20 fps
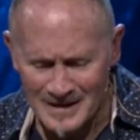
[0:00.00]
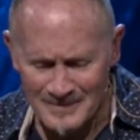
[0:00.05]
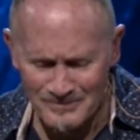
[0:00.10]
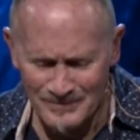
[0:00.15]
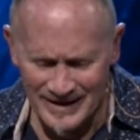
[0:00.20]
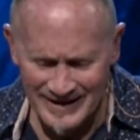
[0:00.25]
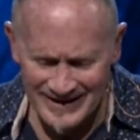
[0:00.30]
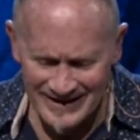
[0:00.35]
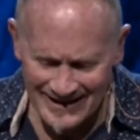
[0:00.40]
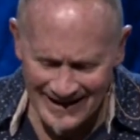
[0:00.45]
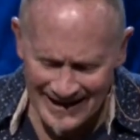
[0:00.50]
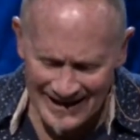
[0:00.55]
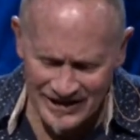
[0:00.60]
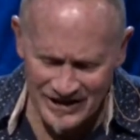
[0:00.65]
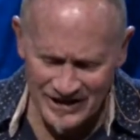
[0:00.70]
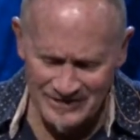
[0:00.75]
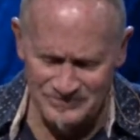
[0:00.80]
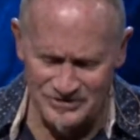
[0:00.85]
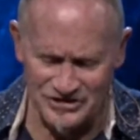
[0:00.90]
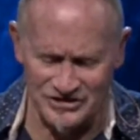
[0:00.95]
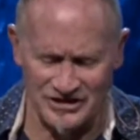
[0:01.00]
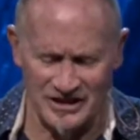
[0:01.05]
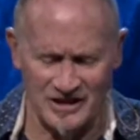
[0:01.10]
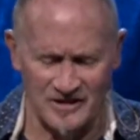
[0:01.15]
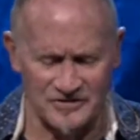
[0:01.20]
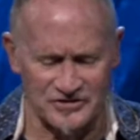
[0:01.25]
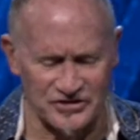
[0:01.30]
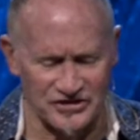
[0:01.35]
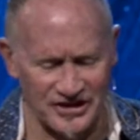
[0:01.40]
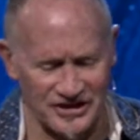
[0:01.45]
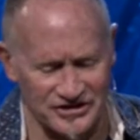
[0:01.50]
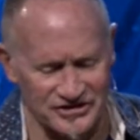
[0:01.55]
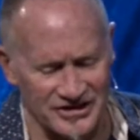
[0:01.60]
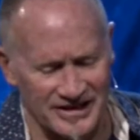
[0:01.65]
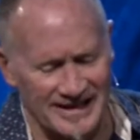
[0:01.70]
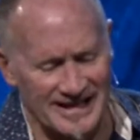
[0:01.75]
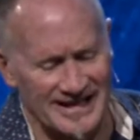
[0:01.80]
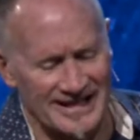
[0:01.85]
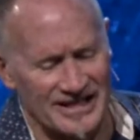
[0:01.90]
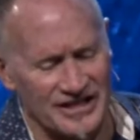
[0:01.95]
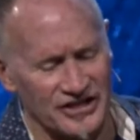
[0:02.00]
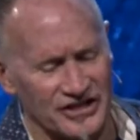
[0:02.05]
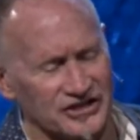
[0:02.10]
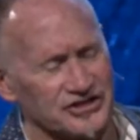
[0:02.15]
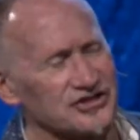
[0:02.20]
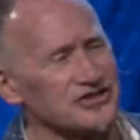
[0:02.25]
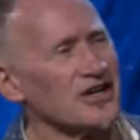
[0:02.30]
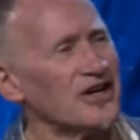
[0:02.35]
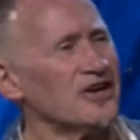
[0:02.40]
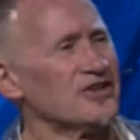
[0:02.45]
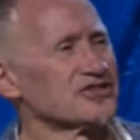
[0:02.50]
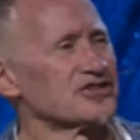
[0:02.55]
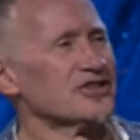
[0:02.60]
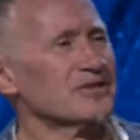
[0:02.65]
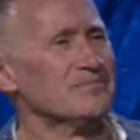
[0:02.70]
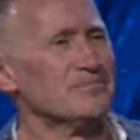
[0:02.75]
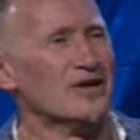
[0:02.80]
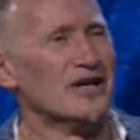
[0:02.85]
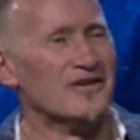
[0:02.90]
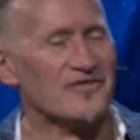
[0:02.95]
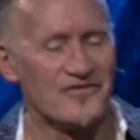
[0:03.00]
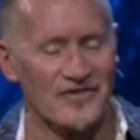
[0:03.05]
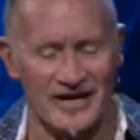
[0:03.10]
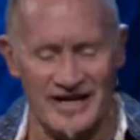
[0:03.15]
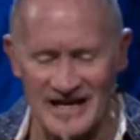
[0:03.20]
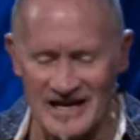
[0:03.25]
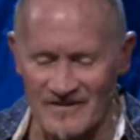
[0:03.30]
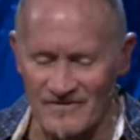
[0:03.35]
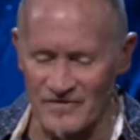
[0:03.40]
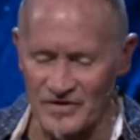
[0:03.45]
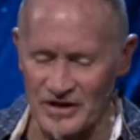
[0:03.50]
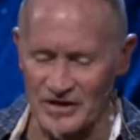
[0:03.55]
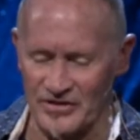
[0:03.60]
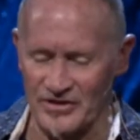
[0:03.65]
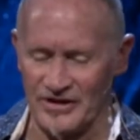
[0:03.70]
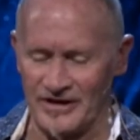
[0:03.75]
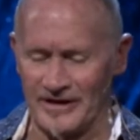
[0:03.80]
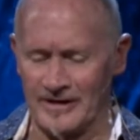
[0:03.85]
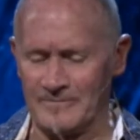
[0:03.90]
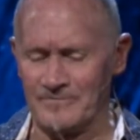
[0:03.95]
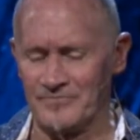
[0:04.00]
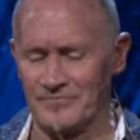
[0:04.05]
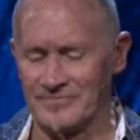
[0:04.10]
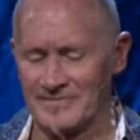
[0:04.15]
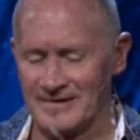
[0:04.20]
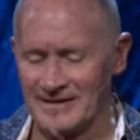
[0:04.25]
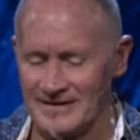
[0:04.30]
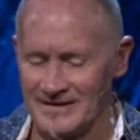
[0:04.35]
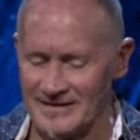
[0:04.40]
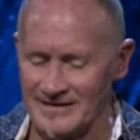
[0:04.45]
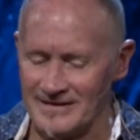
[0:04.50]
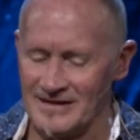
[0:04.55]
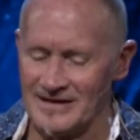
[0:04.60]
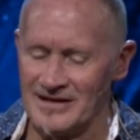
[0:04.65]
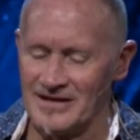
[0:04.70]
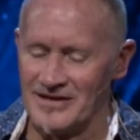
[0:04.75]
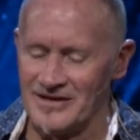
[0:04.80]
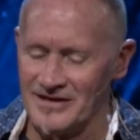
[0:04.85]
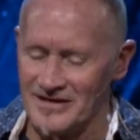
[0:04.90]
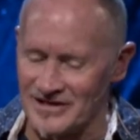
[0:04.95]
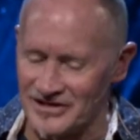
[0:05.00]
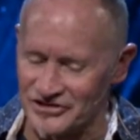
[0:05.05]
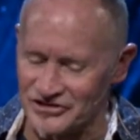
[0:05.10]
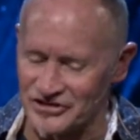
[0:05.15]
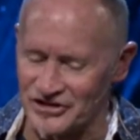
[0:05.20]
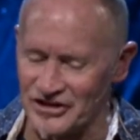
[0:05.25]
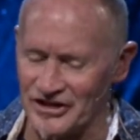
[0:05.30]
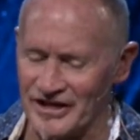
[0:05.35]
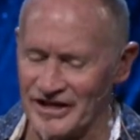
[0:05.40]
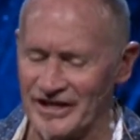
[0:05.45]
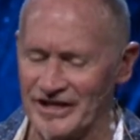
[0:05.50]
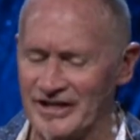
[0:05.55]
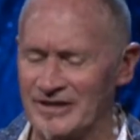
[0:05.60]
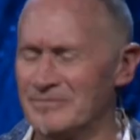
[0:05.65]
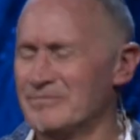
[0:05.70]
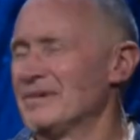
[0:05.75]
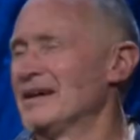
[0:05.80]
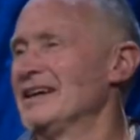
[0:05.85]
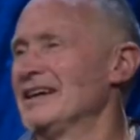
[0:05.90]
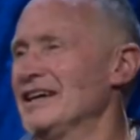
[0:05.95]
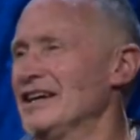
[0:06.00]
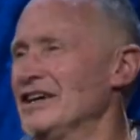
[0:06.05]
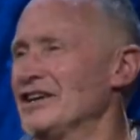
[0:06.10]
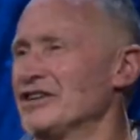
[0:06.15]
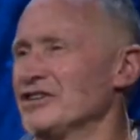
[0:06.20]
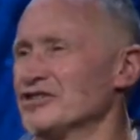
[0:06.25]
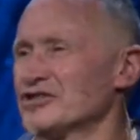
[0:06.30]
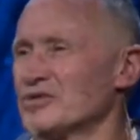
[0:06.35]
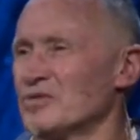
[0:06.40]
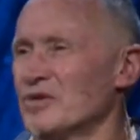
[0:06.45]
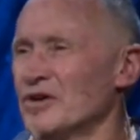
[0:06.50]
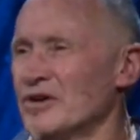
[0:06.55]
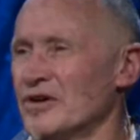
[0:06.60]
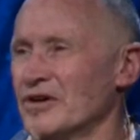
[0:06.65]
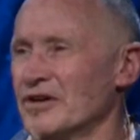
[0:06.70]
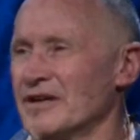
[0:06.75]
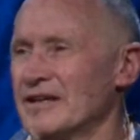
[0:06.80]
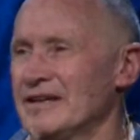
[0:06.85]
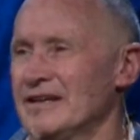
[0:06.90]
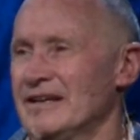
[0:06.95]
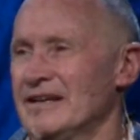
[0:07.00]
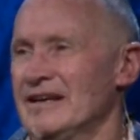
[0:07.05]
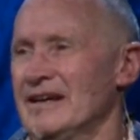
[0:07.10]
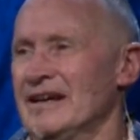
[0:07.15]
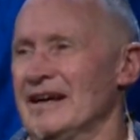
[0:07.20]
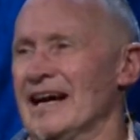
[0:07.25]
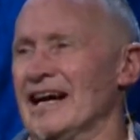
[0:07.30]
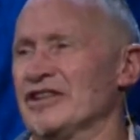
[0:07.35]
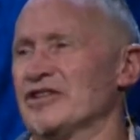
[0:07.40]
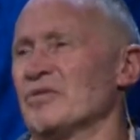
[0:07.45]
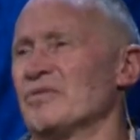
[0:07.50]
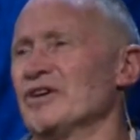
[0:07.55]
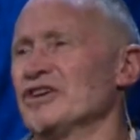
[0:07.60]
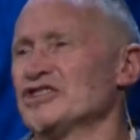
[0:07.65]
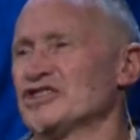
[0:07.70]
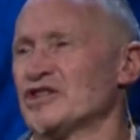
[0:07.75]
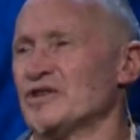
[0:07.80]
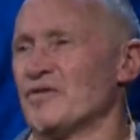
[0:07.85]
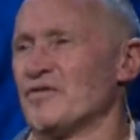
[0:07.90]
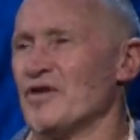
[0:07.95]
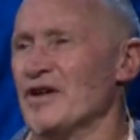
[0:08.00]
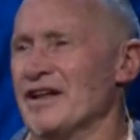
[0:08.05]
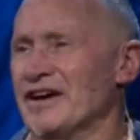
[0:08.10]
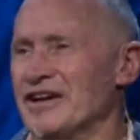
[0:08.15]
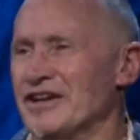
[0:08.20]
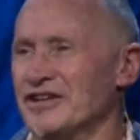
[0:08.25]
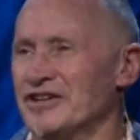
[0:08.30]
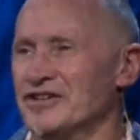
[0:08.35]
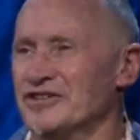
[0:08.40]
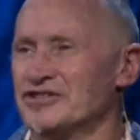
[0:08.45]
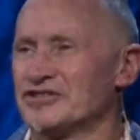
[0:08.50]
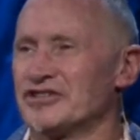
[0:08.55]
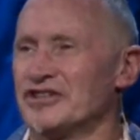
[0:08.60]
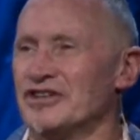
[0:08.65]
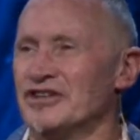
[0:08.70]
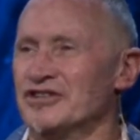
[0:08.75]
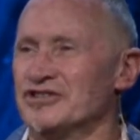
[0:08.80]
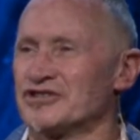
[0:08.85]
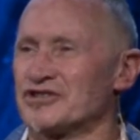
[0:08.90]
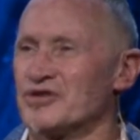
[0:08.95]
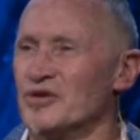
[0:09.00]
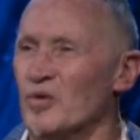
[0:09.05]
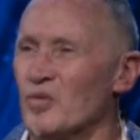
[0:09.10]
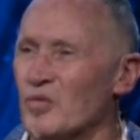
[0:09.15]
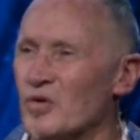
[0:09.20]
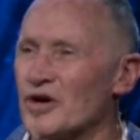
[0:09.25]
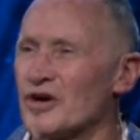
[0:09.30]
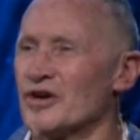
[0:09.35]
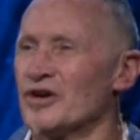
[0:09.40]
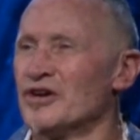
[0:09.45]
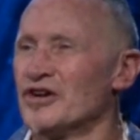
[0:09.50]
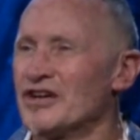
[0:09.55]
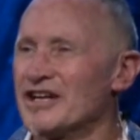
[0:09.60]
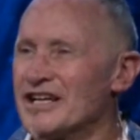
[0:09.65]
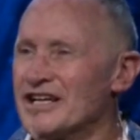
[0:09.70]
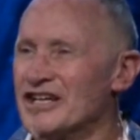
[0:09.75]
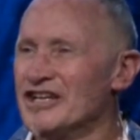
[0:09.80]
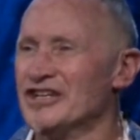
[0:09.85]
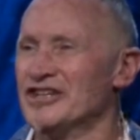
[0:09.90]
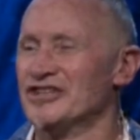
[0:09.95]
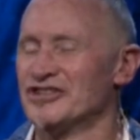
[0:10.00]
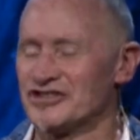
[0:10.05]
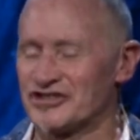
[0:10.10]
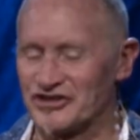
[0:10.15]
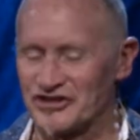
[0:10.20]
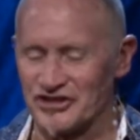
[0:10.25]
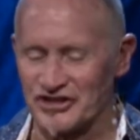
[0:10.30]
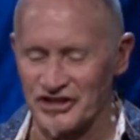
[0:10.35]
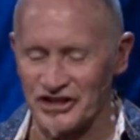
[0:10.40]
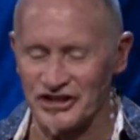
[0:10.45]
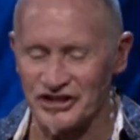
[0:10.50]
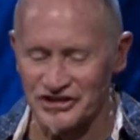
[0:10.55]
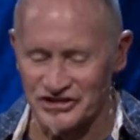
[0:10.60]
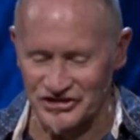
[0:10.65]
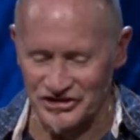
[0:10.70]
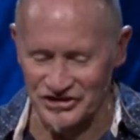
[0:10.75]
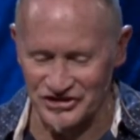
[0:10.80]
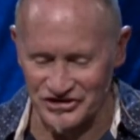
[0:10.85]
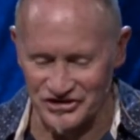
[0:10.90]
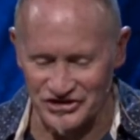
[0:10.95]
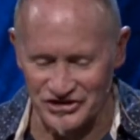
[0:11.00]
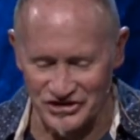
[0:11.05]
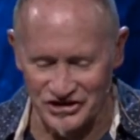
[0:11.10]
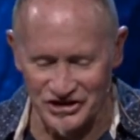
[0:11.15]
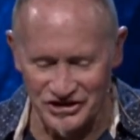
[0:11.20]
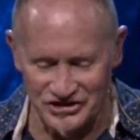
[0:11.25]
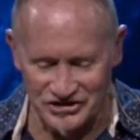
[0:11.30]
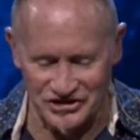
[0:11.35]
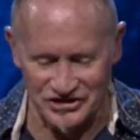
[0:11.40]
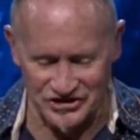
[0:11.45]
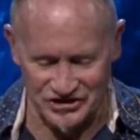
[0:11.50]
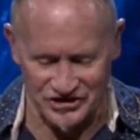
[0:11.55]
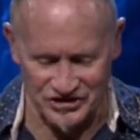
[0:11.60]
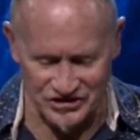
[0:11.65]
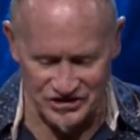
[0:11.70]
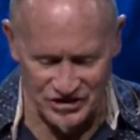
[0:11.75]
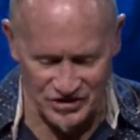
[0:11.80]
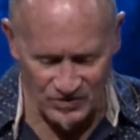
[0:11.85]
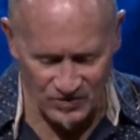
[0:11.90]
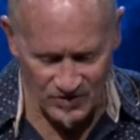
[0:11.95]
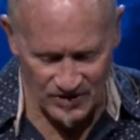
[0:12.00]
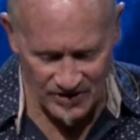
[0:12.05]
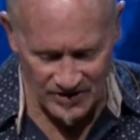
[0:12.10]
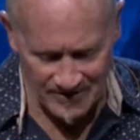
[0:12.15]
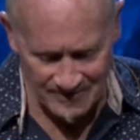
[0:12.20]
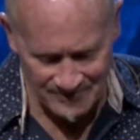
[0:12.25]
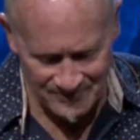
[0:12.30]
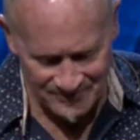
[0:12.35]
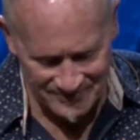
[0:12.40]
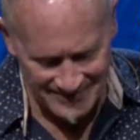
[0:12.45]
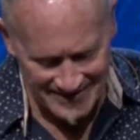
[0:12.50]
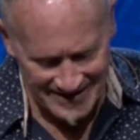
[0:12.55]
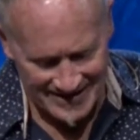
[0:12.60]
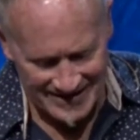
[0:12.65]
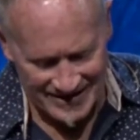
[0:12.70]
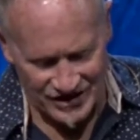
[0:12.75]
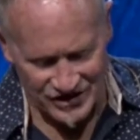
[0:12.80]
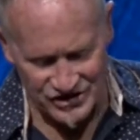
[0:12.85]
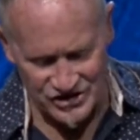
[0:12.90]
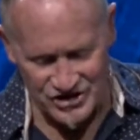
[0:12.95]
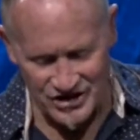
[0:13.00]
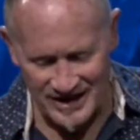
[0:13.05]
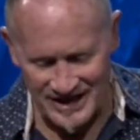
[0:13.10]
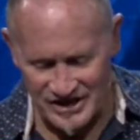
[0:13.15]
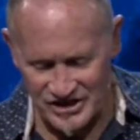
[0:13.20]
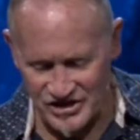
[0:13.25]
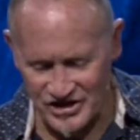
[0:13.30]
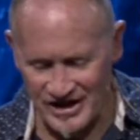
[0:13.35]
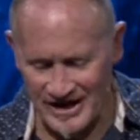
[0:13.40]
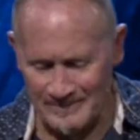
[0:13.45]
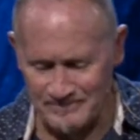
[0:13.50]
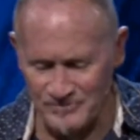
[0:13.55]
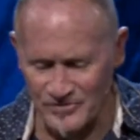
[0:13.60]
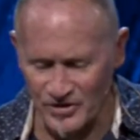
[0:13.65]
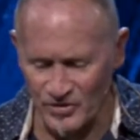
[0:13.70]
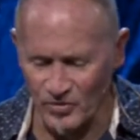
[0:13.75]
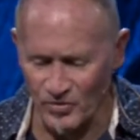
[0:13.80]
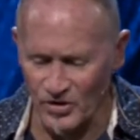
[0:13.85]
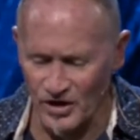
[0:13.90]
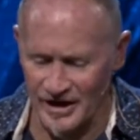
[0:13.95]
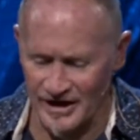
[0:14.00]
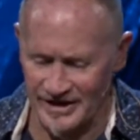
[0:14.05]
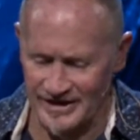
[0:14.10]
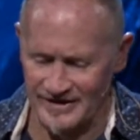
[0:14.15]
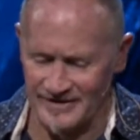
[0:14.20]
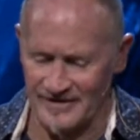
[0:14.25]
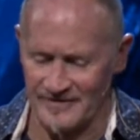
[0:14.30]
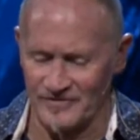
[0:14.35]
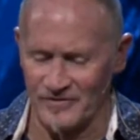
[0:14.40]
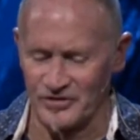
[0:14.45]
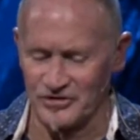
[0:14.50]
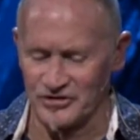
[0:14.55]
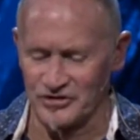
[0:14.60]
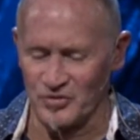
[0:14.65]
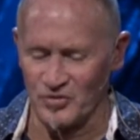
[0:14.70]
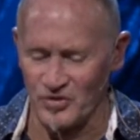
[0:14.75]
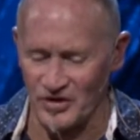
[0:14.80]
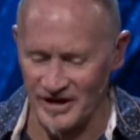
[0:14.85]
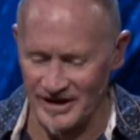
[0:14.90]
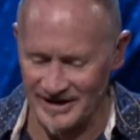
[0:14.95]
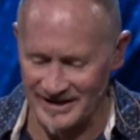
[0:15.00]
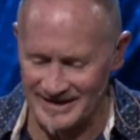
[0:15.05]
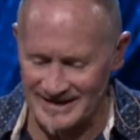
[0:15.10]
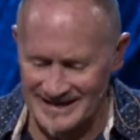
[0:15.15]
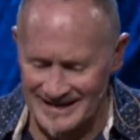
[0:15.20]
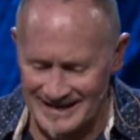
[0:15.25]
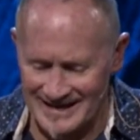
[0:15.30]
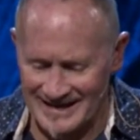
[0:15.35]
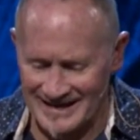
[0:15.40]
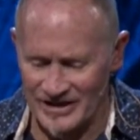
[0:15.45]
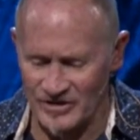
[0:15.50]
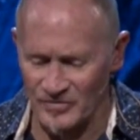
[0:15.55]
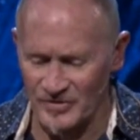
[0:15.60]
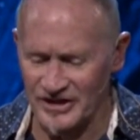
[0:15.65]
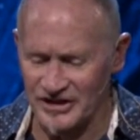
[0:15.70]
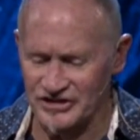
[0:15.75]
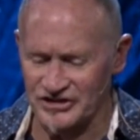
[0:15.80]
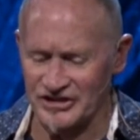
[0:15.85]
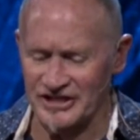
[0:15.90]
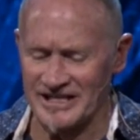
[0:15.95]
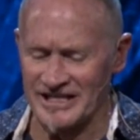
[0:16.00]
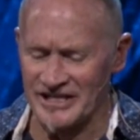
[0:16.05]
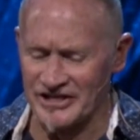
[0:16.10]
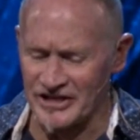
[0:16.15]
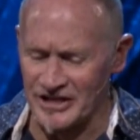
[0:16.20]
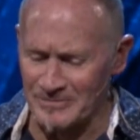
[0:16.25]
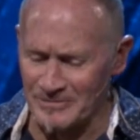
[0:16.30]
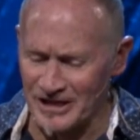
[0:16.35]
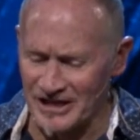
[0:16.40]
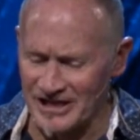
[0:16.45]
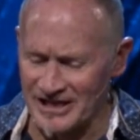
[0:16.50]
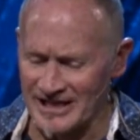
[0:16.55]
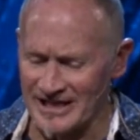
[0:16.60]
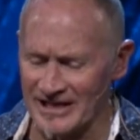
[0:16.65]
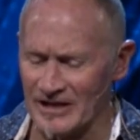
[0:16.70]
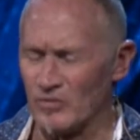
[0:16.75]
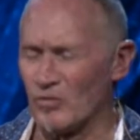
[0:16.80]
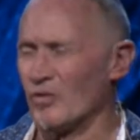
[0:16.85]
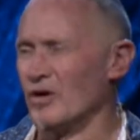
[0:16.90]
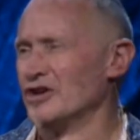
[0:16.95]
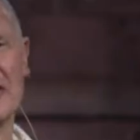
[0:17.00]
But God himself says he exalts above everything his name and his word. And the reason for that is the word is Jesus. Jesus is the word. In John chapter 1, verse 1, it reads, "In the beginning